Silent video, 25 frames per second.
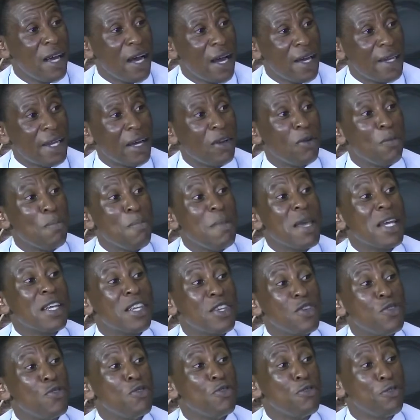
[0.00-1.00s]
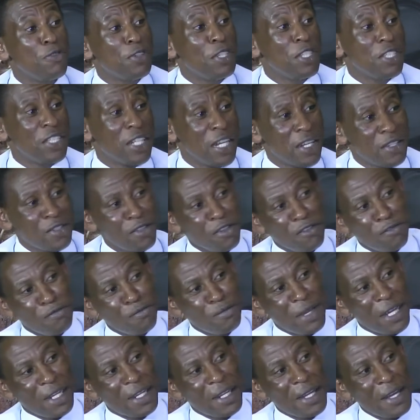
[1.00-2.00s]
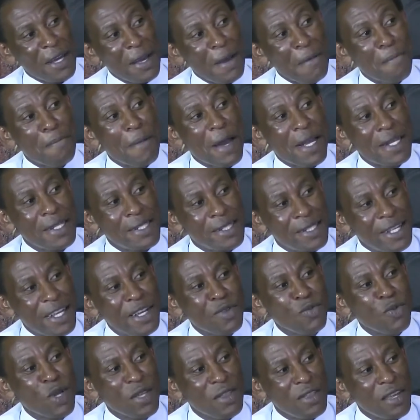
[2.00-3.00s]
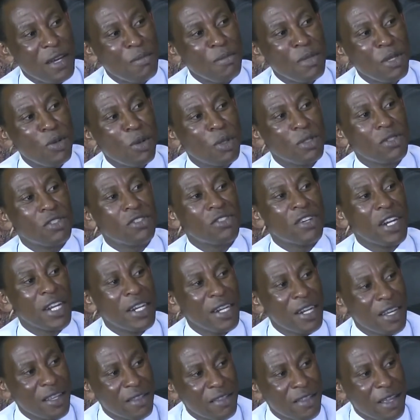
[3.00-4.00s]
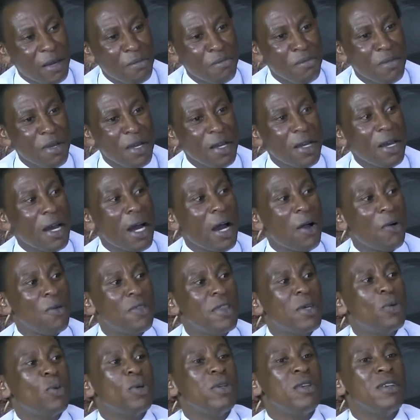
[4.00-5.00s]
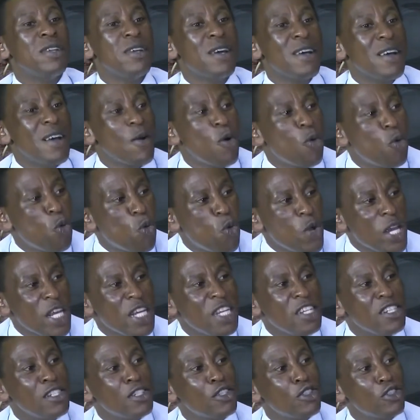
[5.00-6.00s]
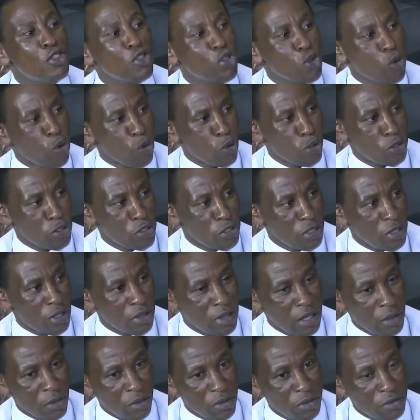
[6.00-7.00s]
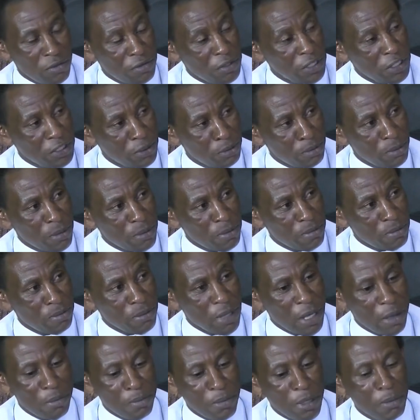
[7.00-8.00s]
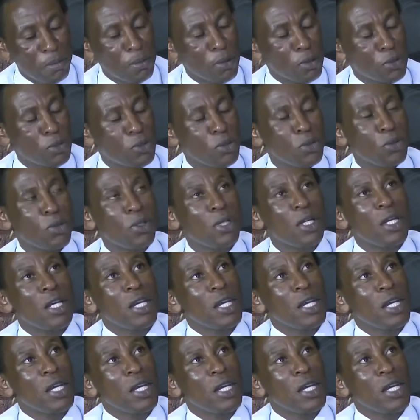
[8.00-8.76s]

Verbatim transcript: and I'll make you fishers of men. By staying with them, he was training them how they would win souls, they would fish people to